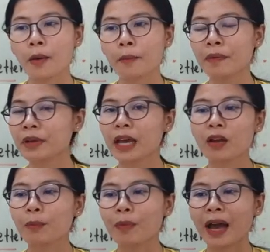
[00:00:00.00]
but we
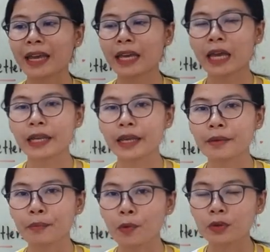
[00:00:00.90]
cannot buy
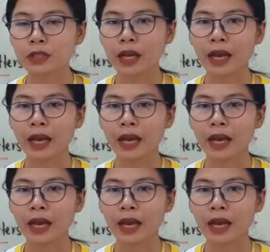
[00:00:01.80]
any books